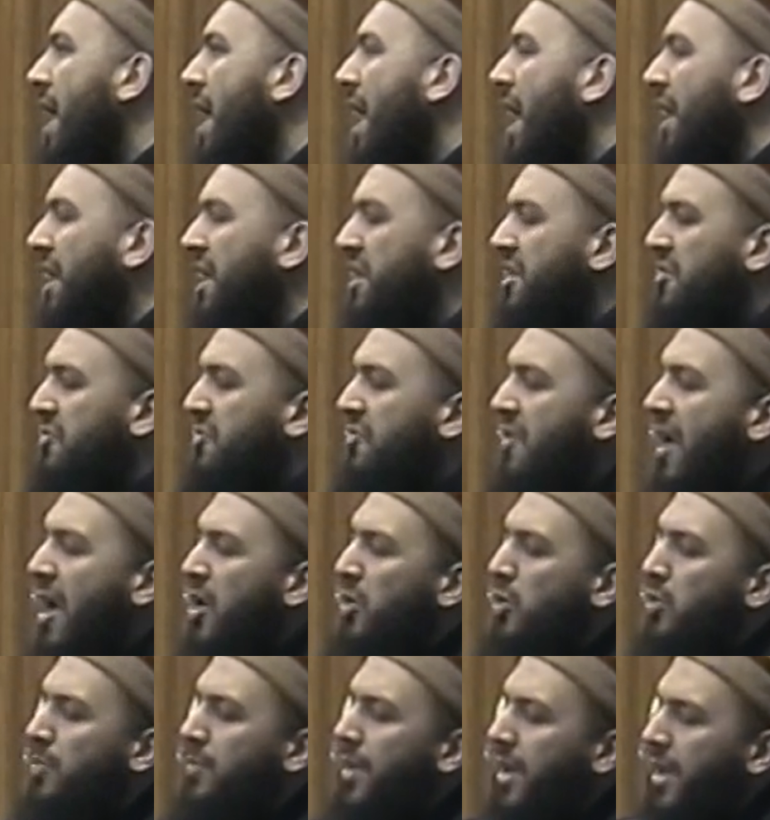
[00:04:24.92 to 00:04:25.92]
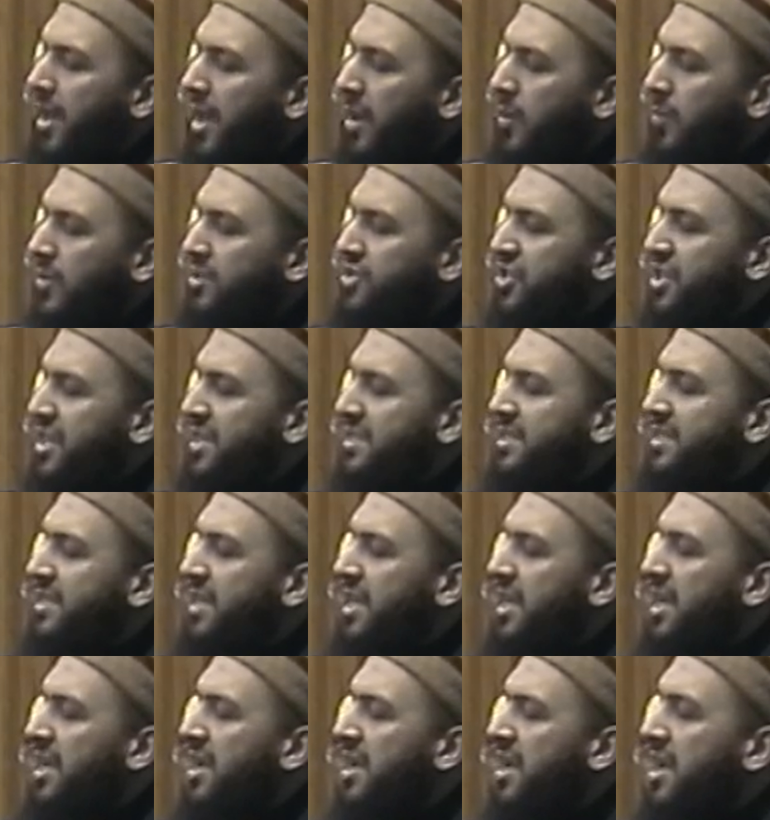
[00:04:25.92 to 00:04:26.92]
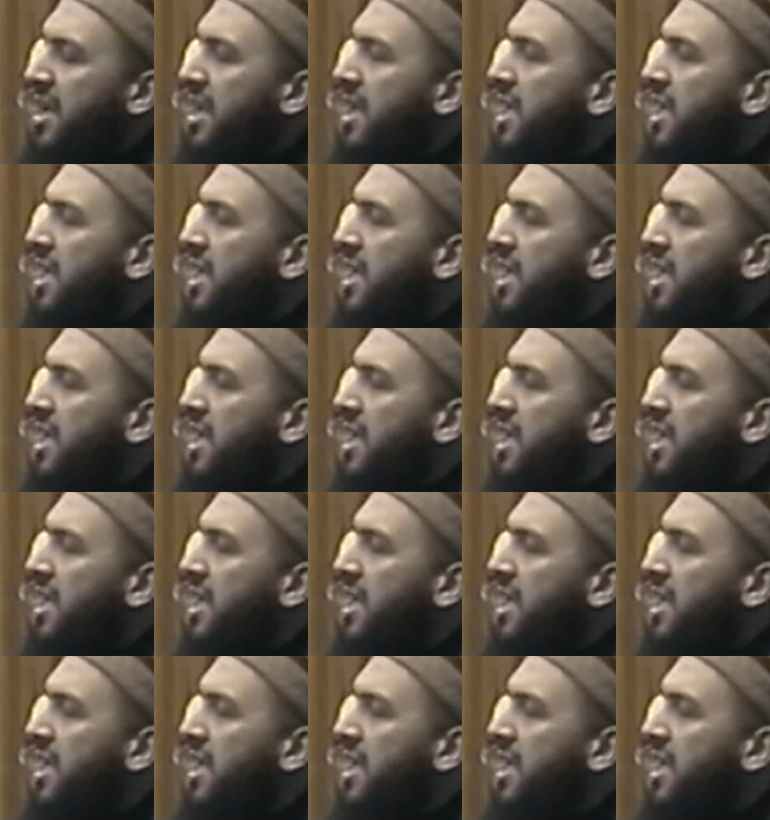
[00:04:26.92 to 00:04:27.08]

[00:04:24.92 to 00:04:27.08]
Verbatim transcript: And then the final meaning, which is the,